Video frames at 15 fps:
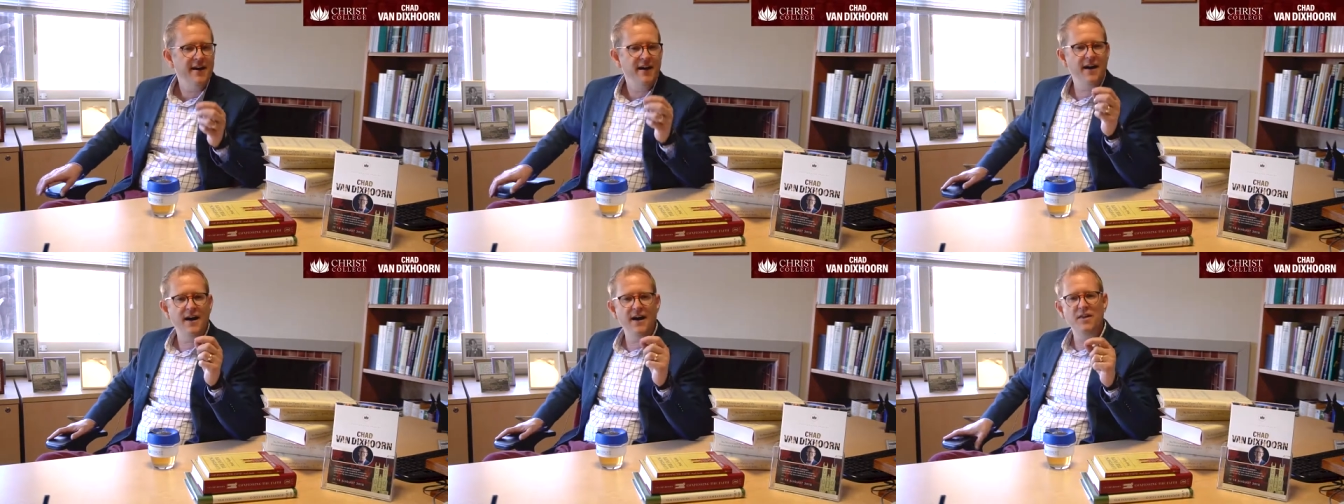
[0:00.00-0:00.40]

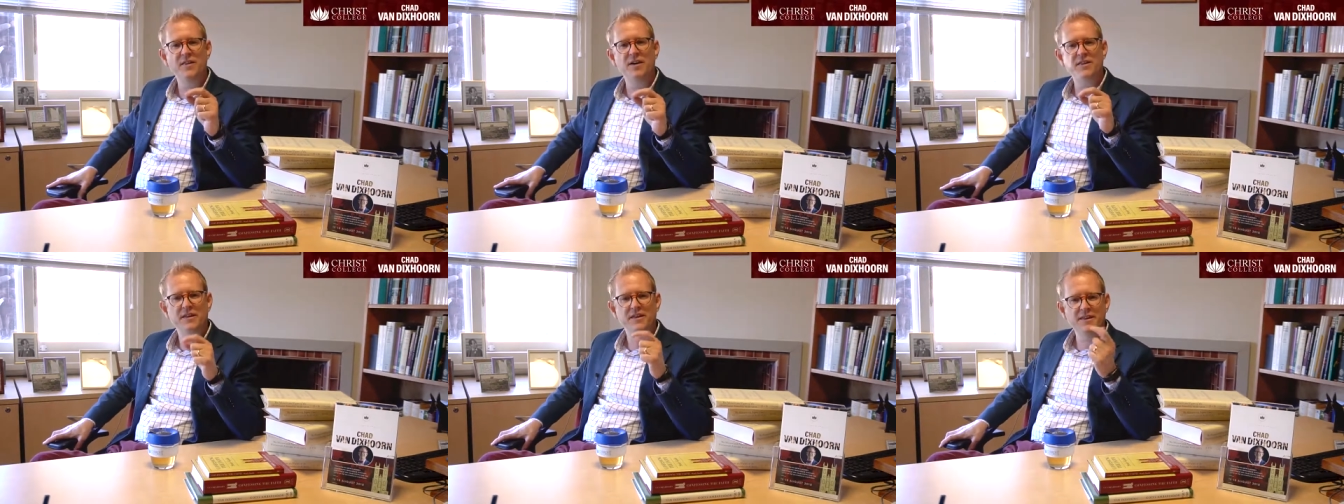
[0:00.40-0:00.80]
Uh, and
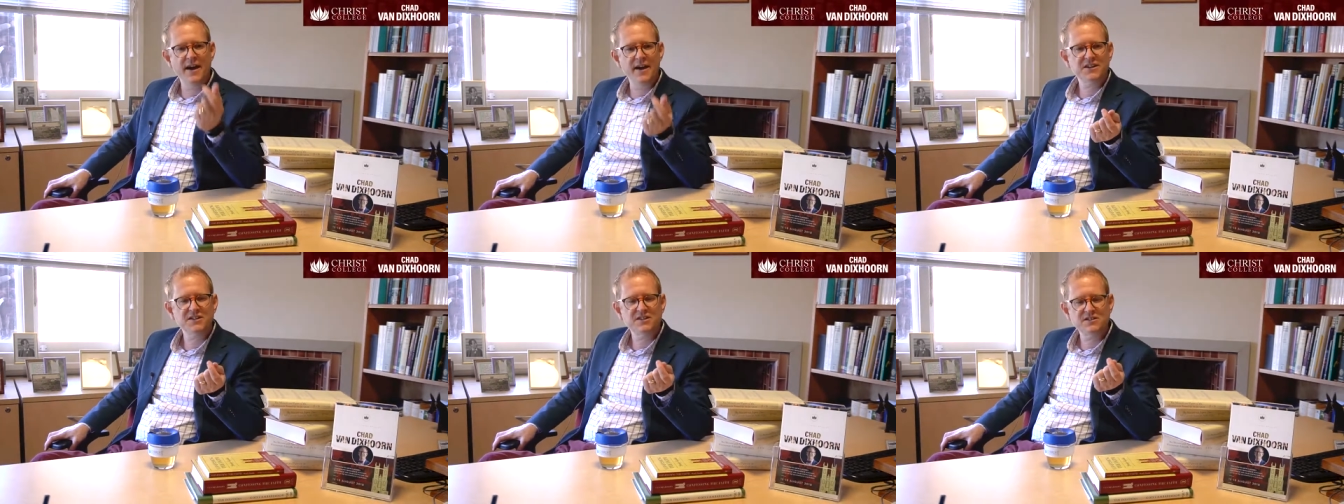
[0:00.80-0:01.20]
then the
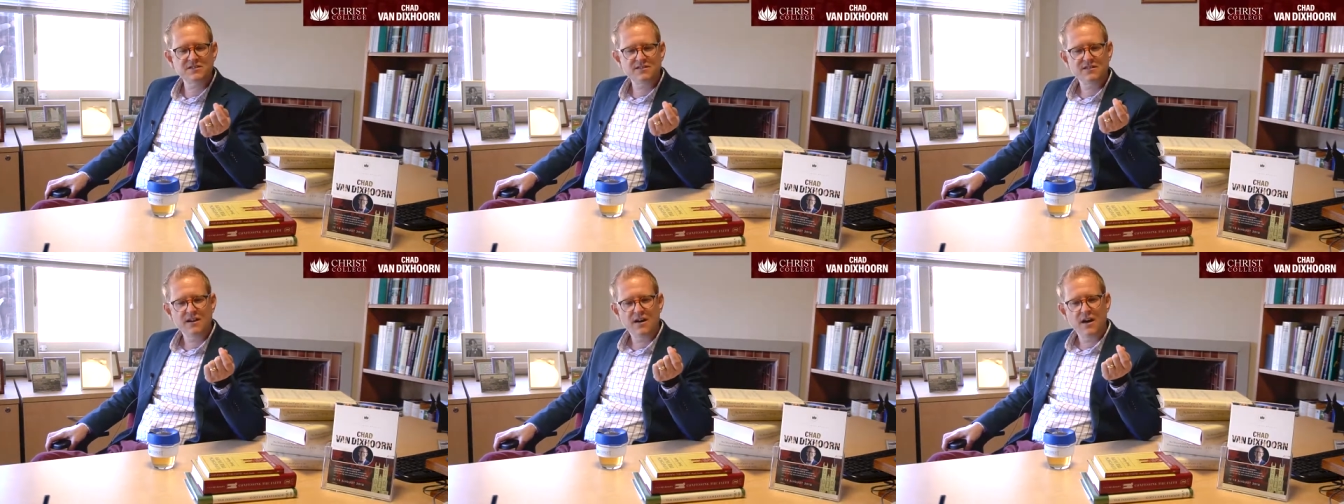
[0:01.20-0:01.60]
next
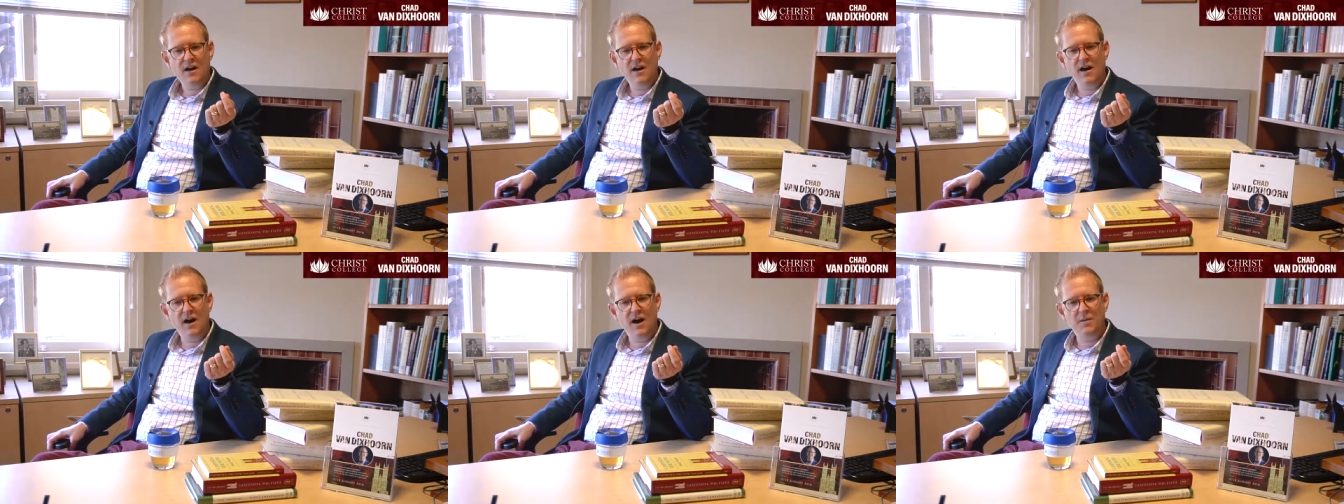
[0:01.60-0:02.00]

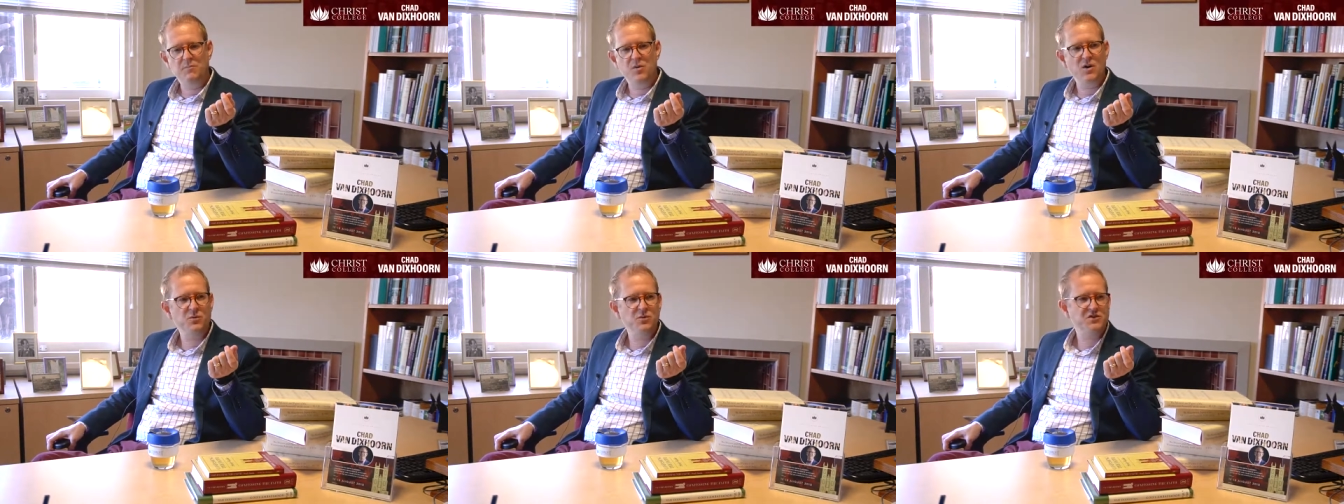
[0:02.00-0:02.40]
uh,
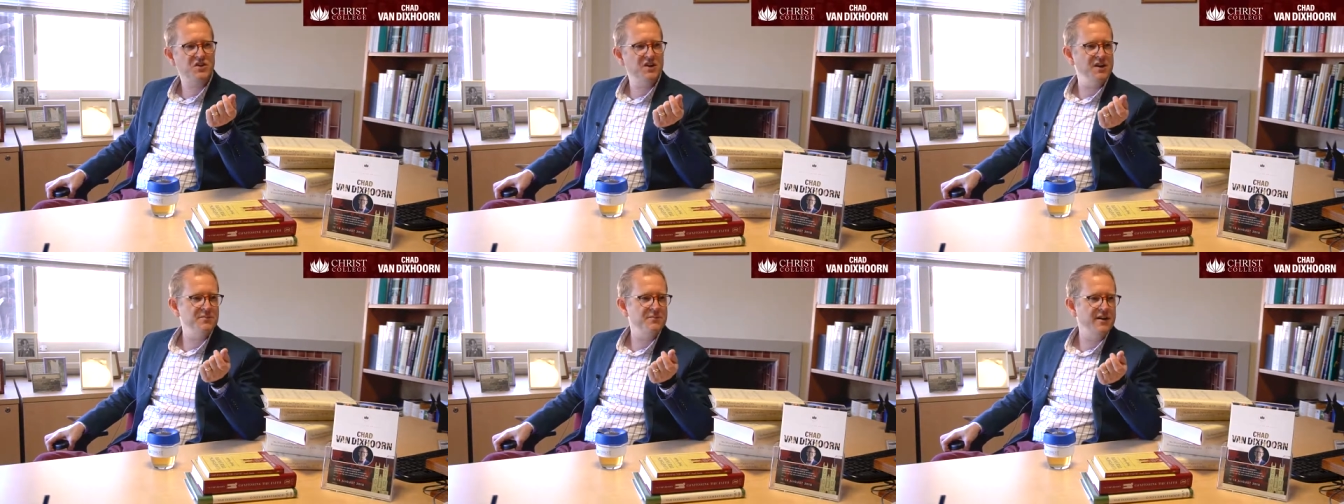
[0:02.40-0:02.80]
book was
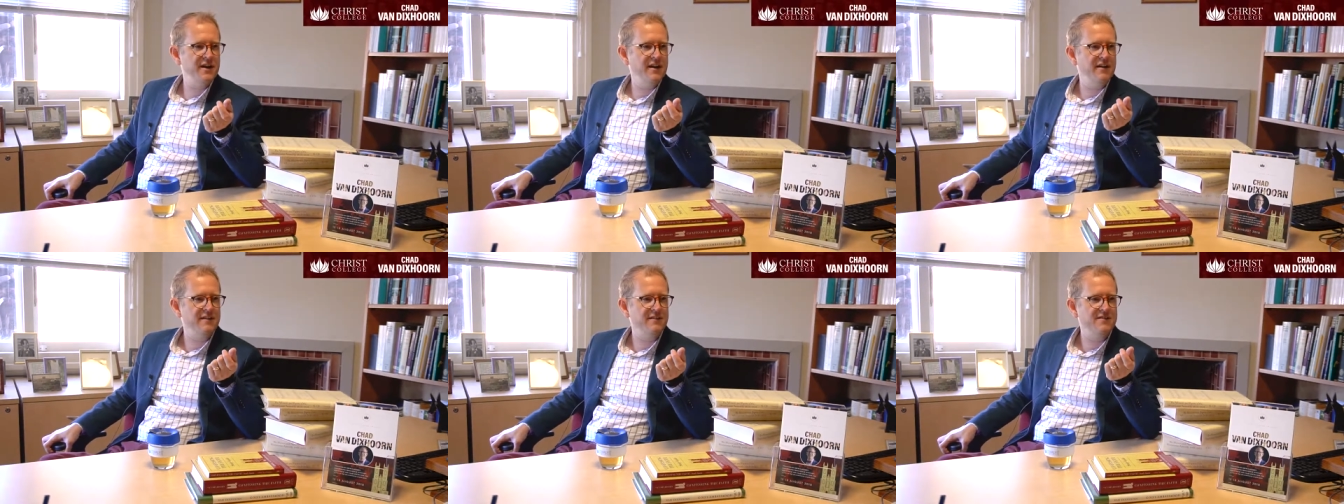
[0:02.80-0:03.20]
going to
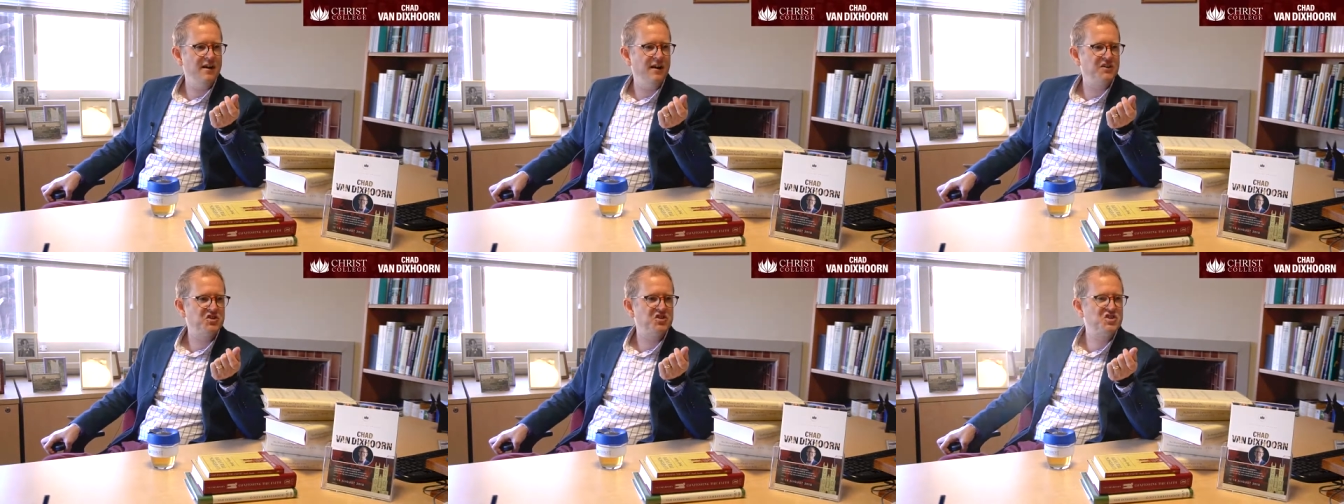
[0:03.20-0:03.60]
be
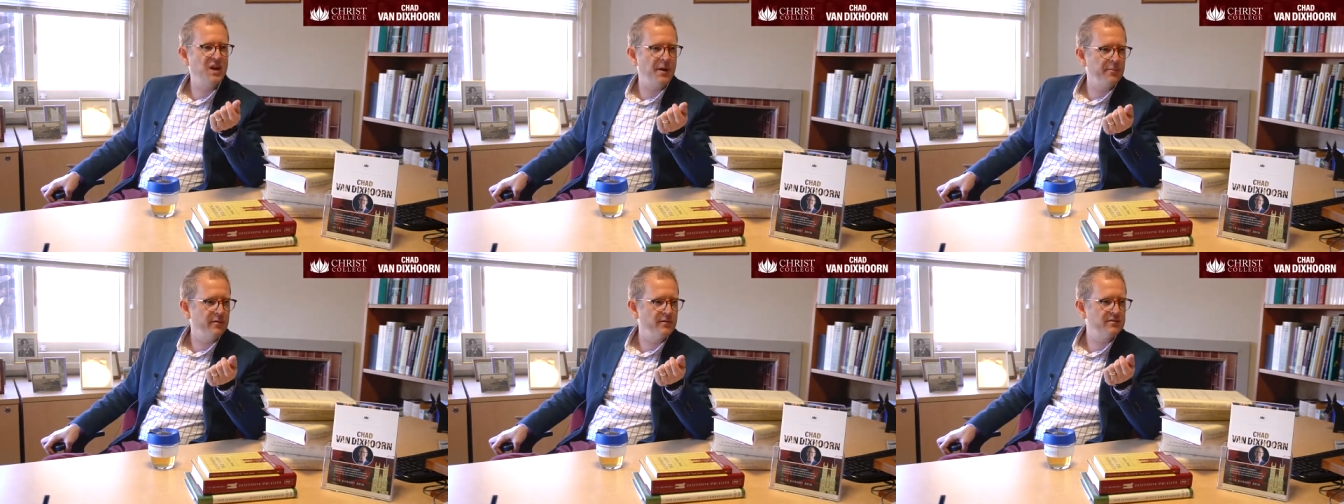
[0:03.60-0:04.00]
God's
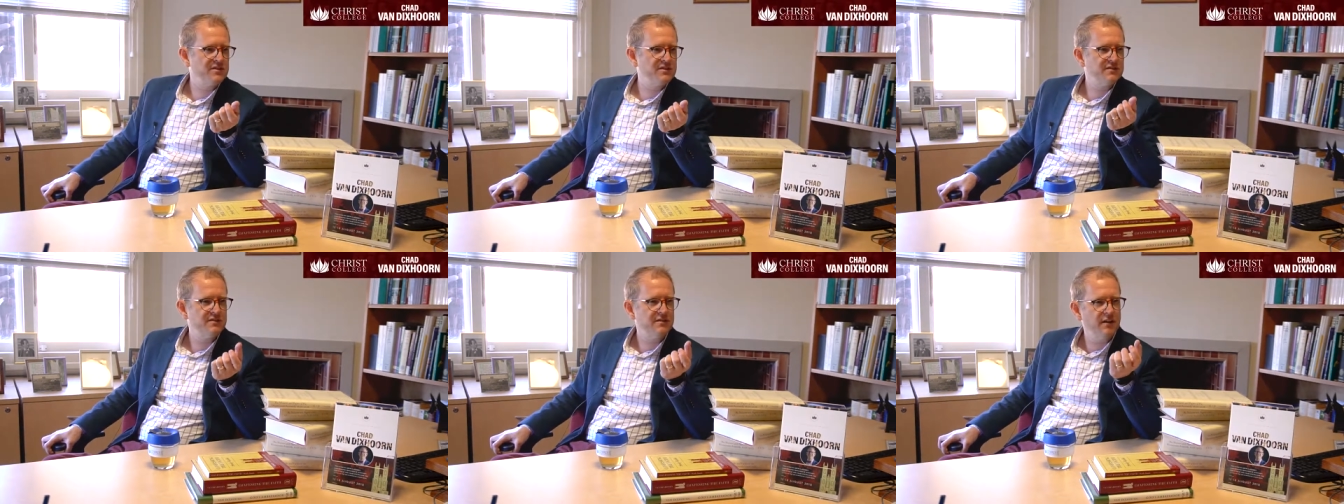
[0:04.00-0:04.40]

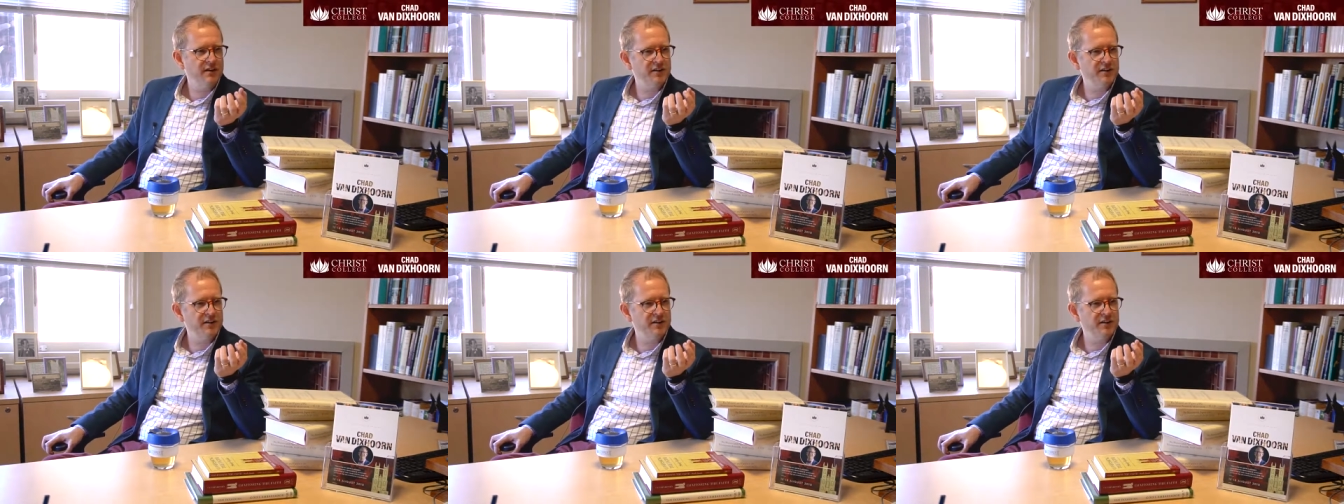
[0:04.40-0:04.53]
Shepherds,